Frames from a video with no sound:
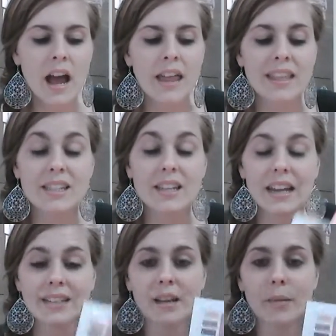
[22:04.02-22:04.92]
This
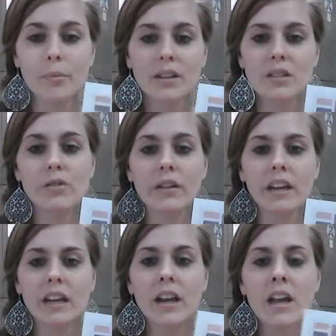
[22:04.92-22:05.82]
example is
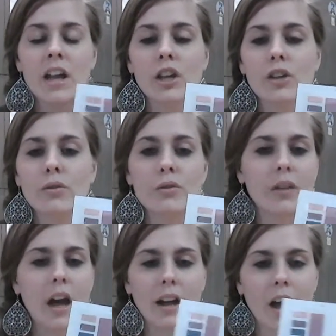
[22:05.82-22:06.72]
green. You do
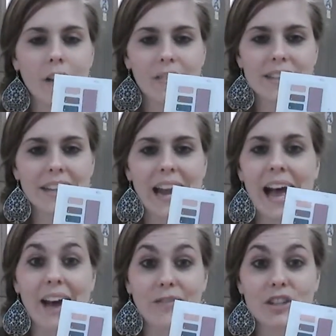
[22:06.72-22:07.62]
not obviously
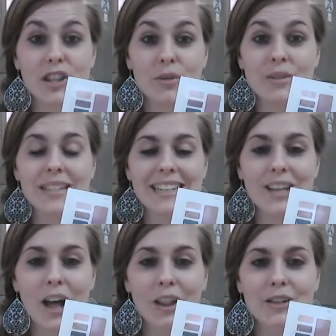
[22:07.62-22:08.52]
have to use these
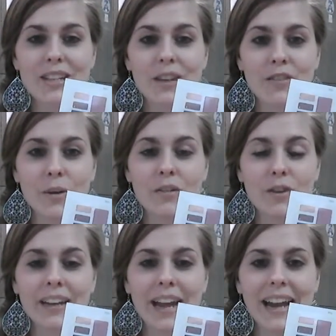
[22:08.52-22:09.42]
colors. If you have
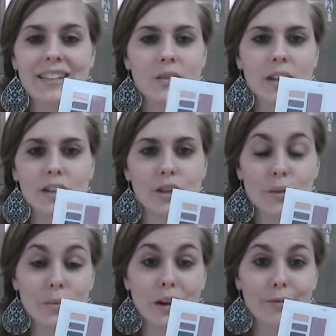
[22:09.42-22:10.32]
green eyes, you can
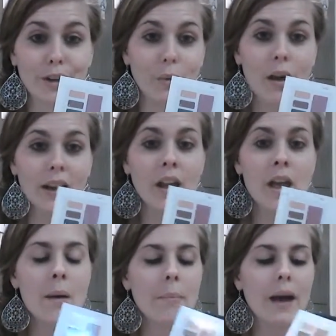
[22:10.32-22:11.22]
use whatever you want.
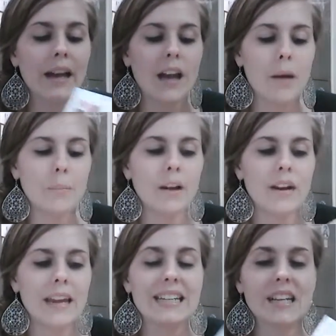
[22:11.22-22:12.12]
But Mary
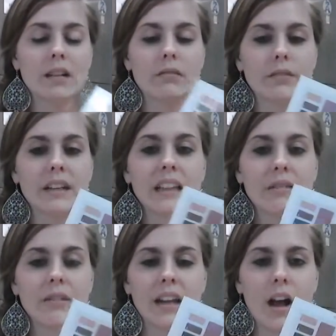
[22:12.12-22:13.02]
Kay did a really,
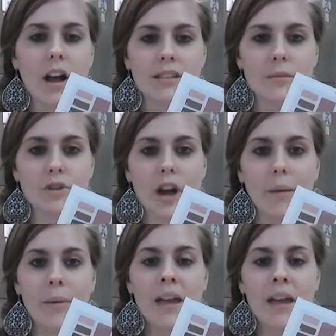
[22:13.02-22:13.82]
really awesome job